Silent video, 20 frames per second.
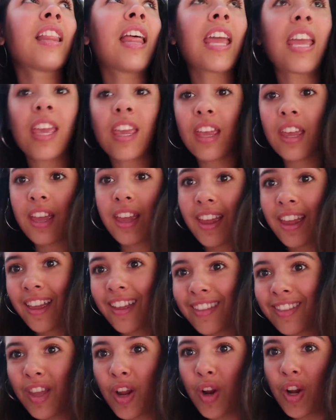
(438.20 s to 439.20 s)
Like,
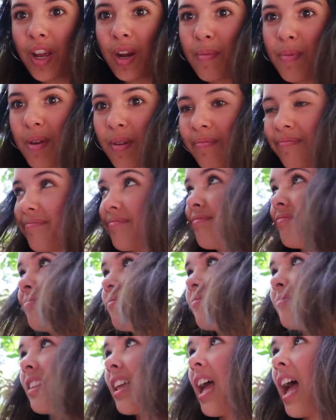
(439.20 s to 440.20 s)
they're gonna be...
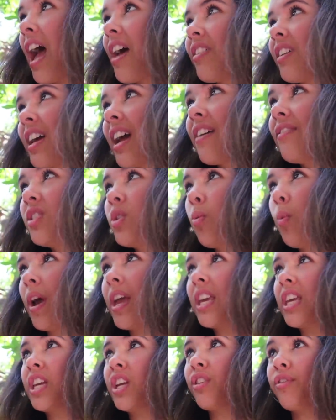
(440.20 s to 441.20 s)
I think I have to
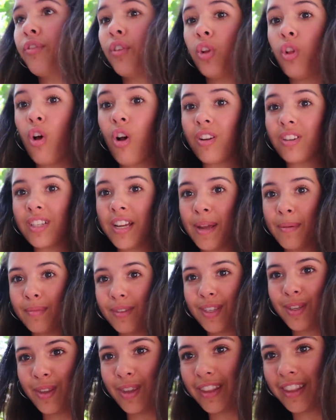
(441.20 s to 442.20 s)
wait here for a long
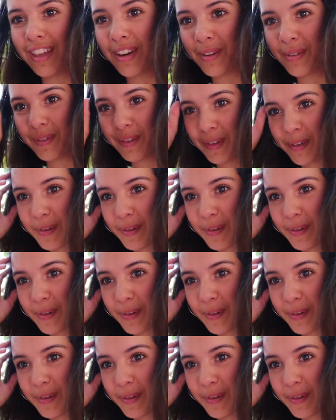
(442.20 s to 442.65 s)
time so that they don't...